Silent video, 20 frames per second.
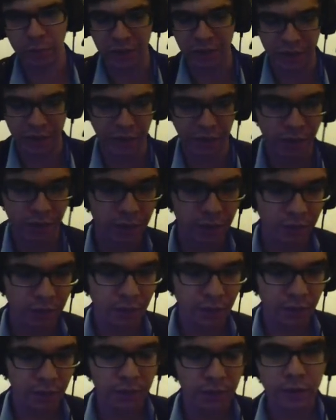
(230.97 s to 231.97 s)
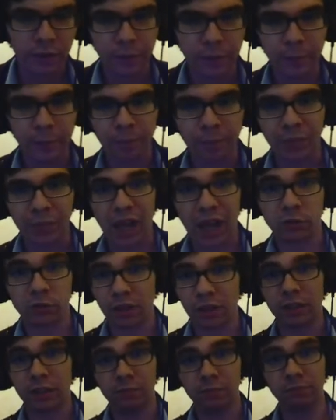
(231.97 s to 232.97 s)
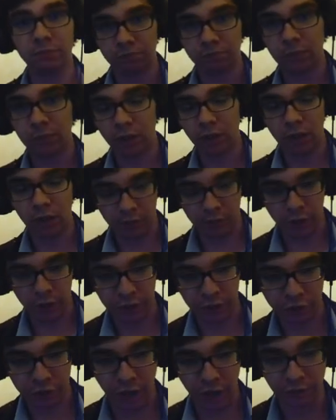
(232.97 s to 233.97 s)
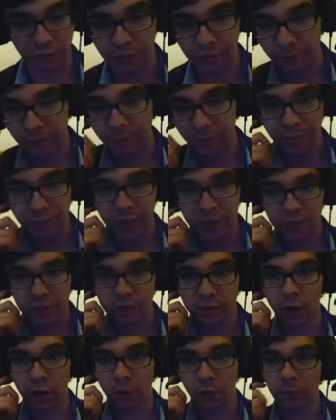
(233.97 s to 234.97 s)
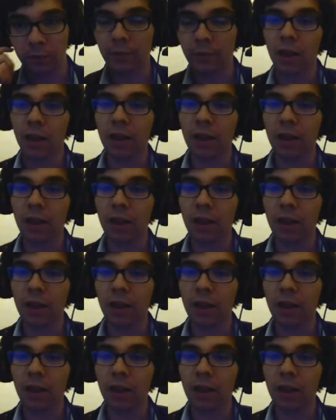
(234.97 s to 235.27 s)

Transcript: be there, as well as a lot of other stuff. So,